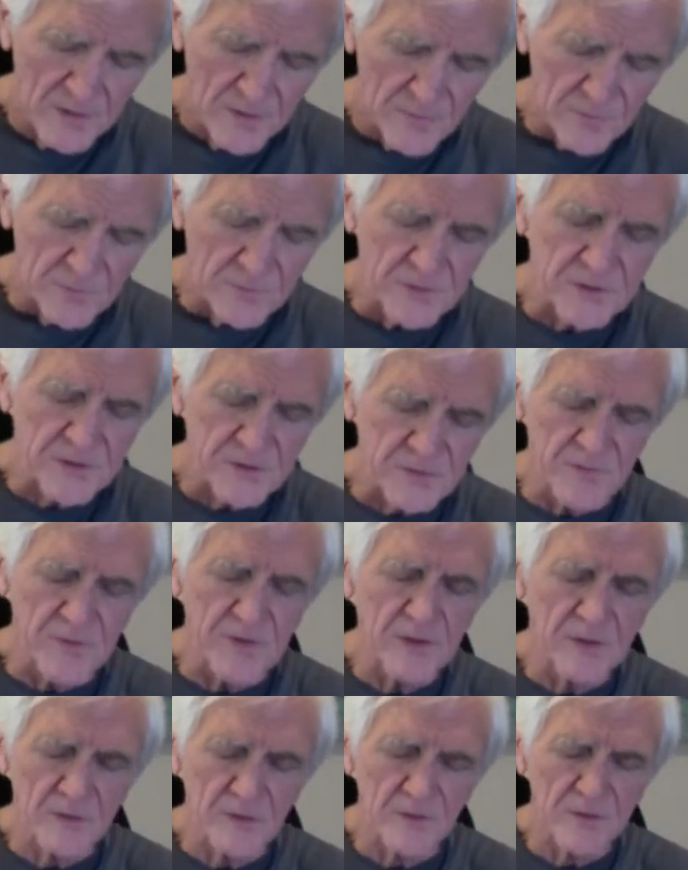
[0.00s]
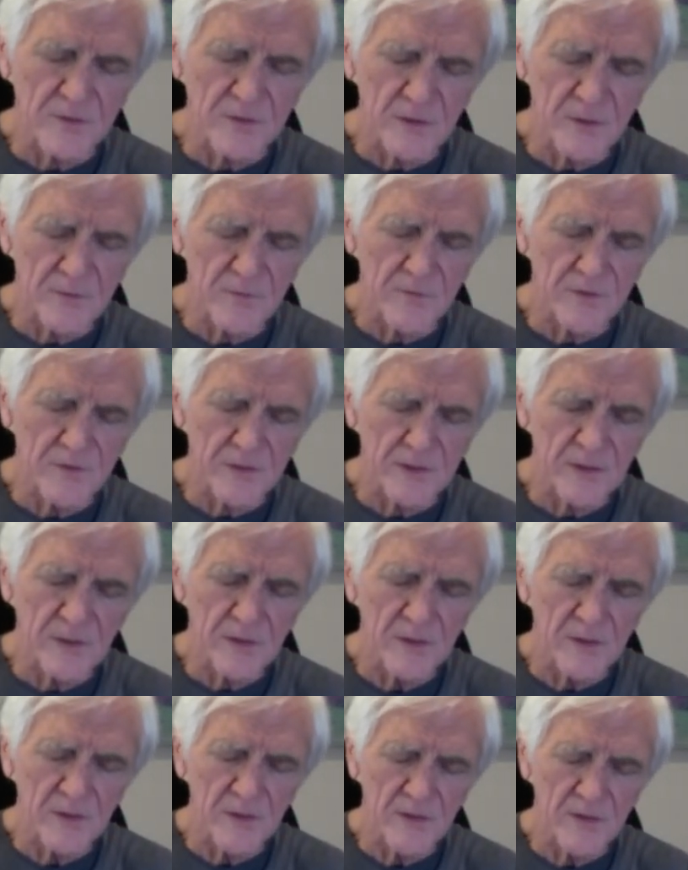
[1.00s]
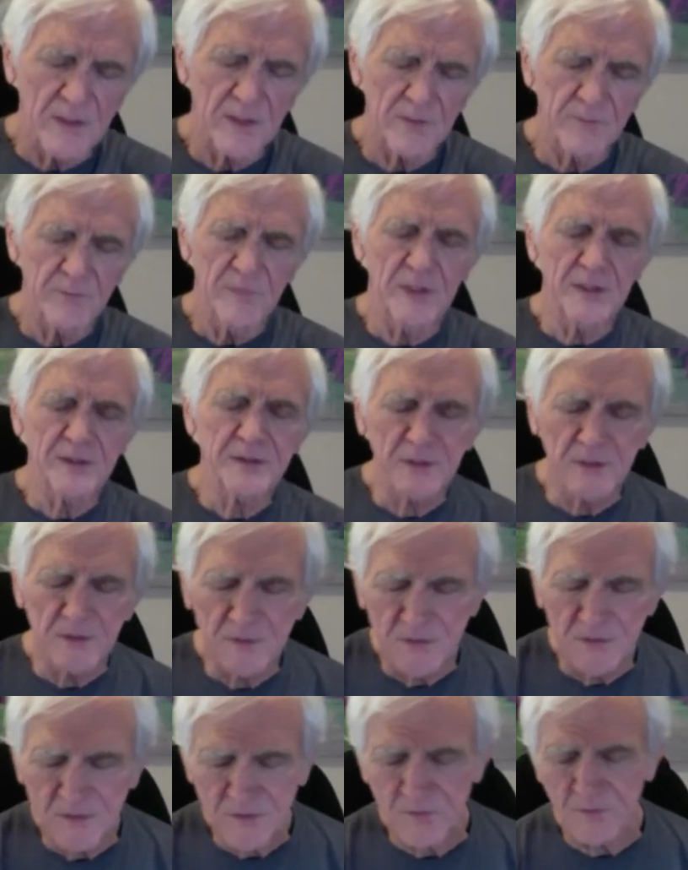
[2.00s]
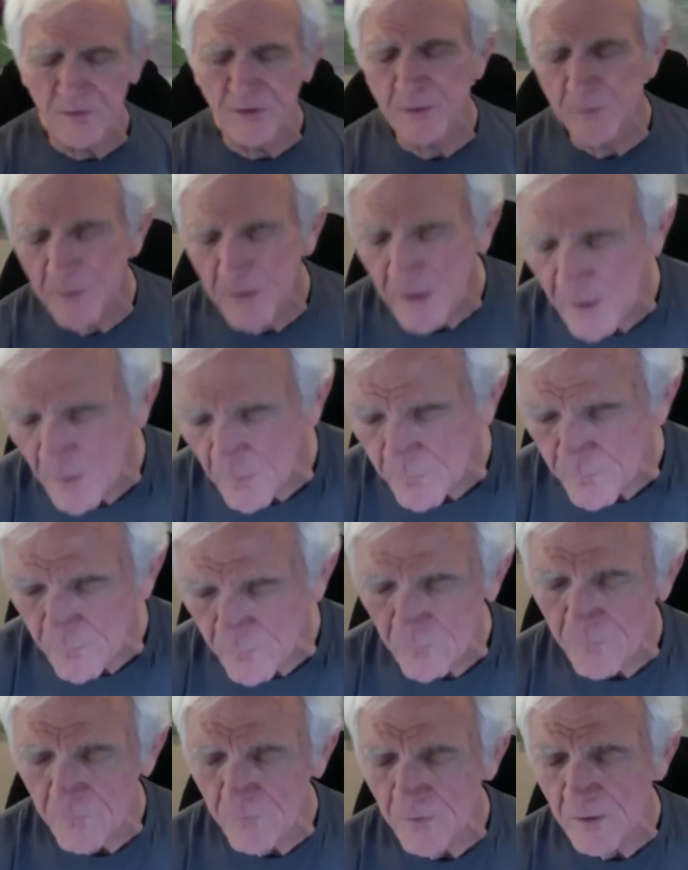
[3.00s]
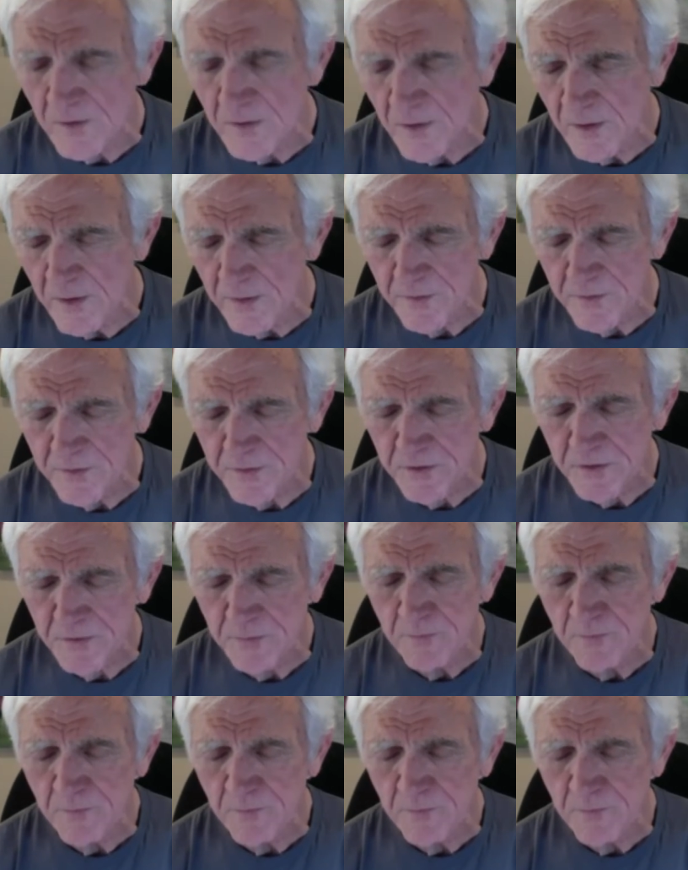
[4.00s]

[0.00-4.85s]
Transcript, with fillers: through this vehicle, delivering that message, it's going to be helpful for others.